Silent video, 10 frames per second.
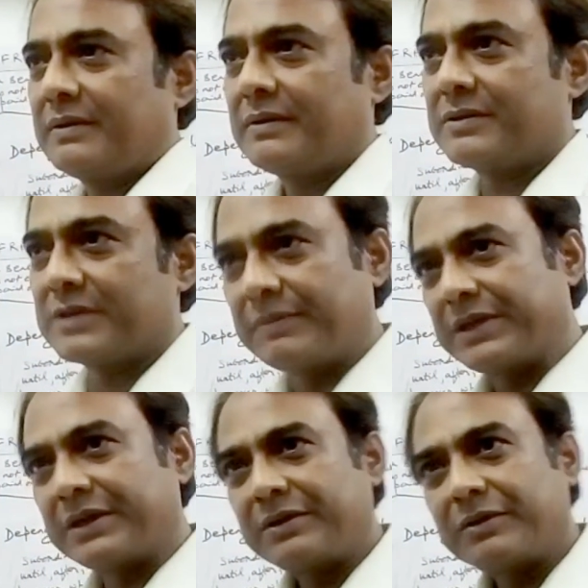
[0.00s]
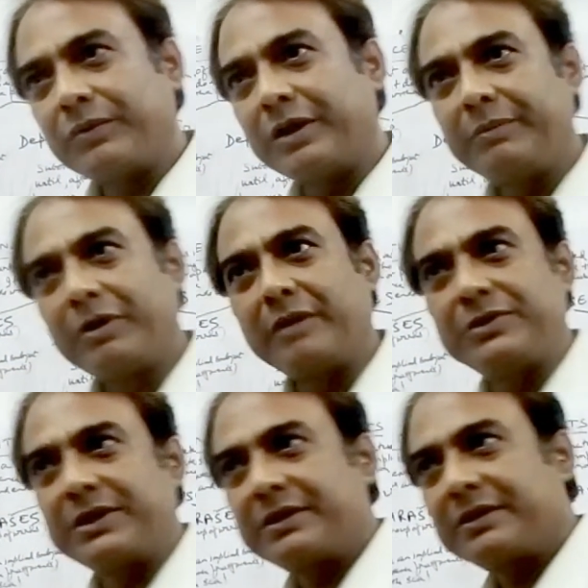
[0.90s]
Subject, verb,
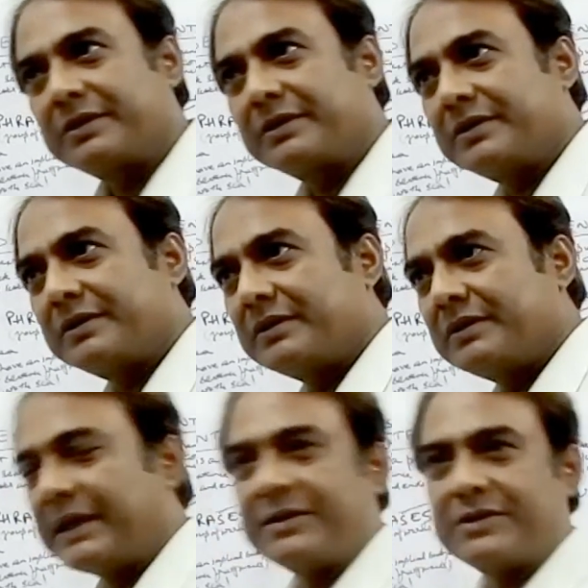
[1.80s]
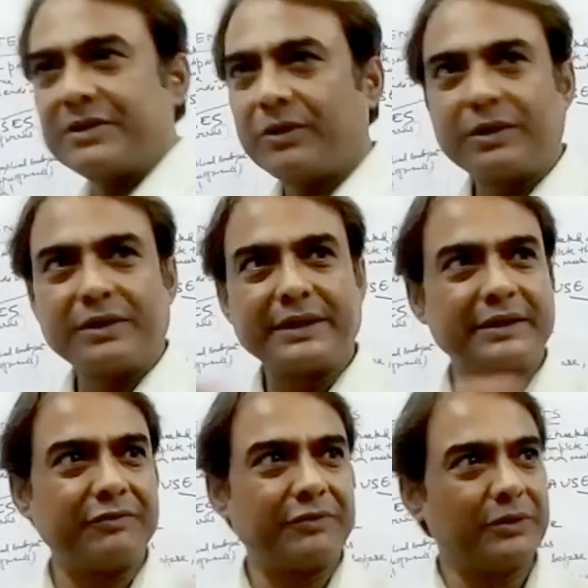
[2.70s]
object, that is the order that
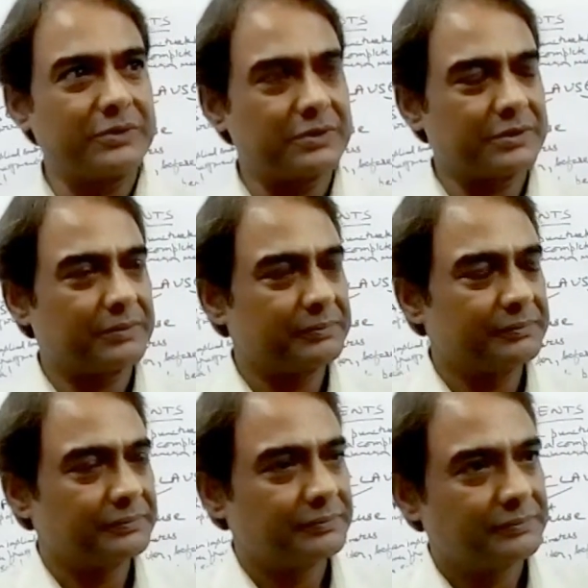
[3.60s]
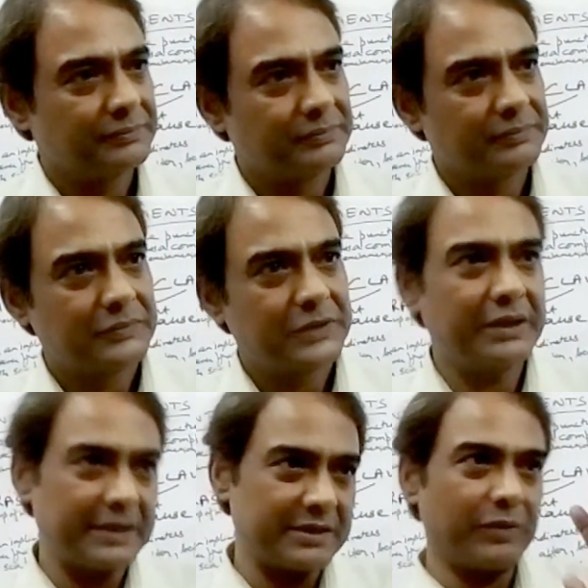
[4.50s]
it follows. It
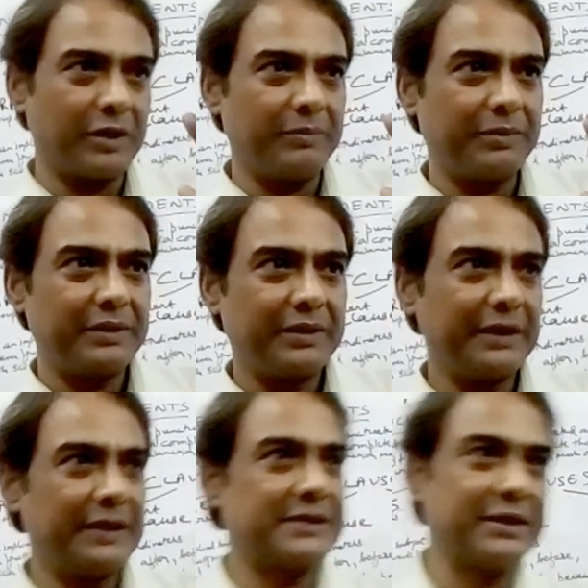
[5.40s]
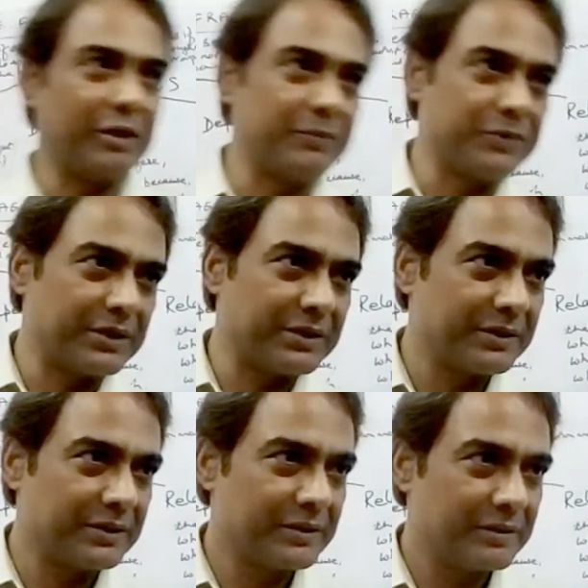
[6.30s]
has a verb, it has an object,
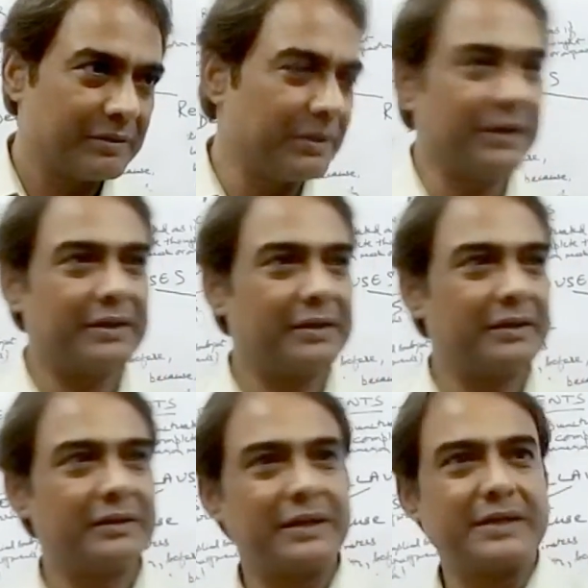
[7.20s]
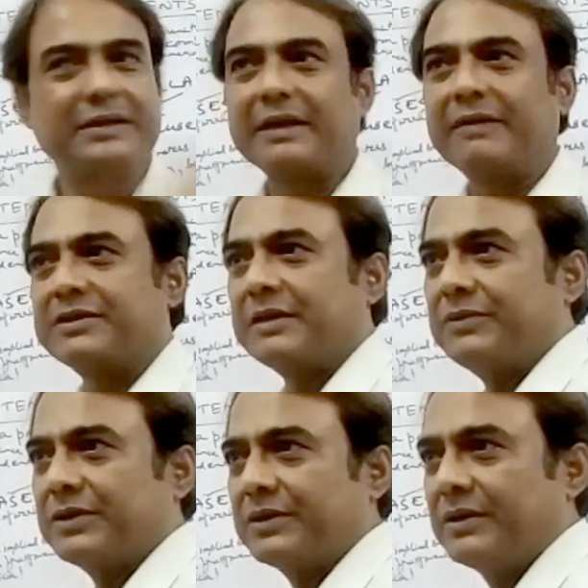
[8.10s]
but it doesn't have a
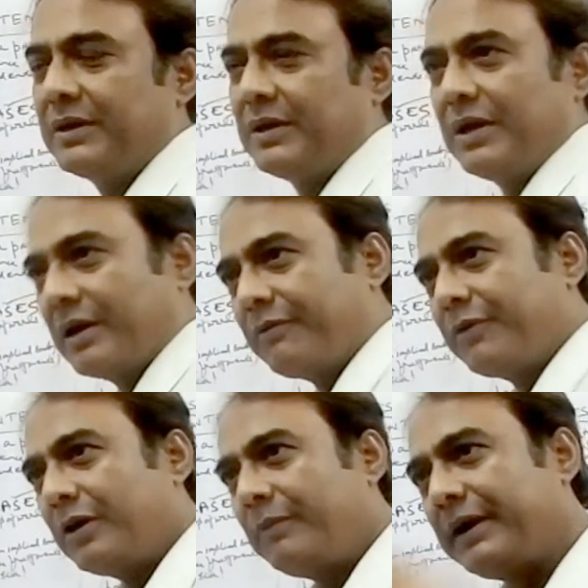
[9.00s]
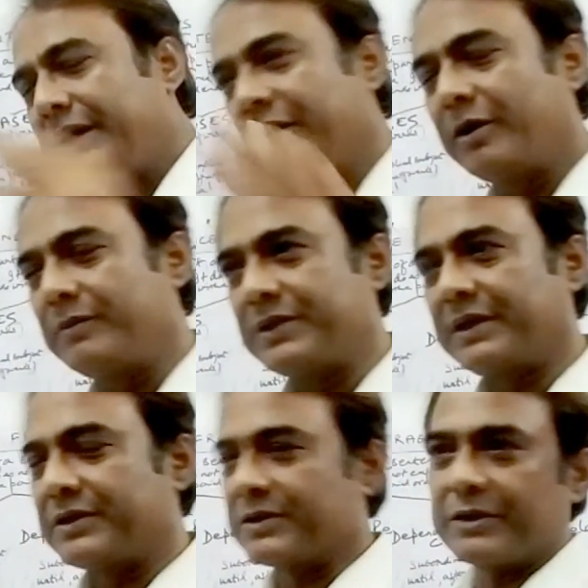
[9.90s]
subject. A verb and an
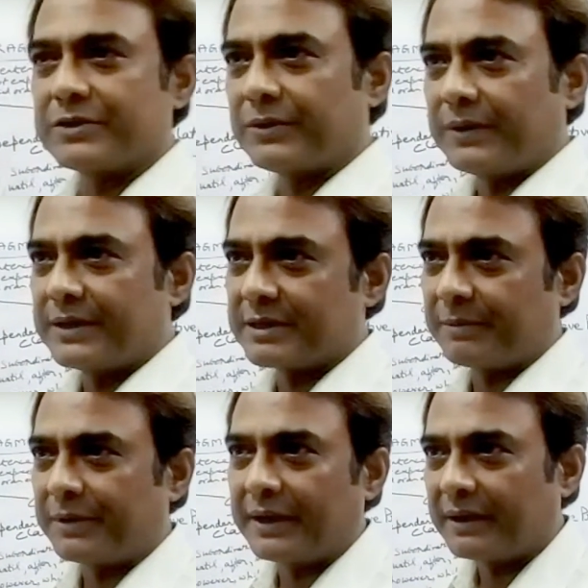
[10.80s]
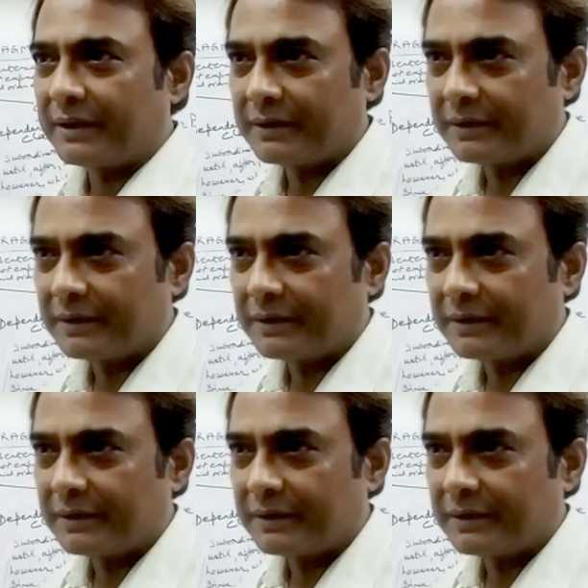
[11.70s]
object is also known as a predicate.